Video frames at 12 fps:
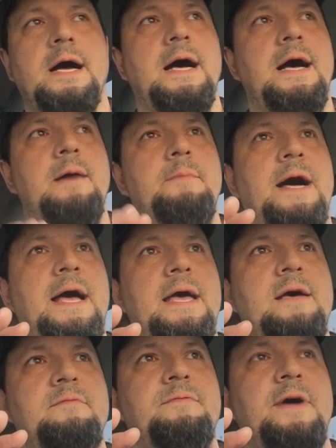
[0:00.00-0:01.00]
I
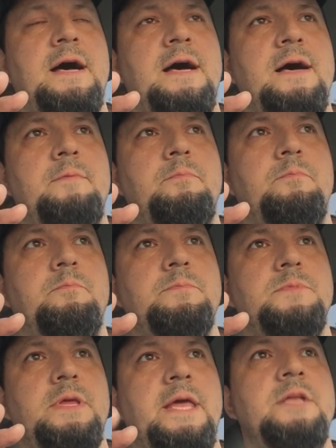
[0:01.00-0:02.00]
have
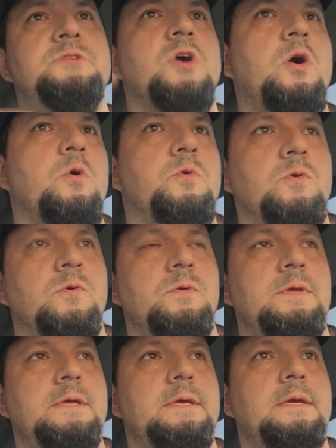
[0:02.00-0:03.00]
in total,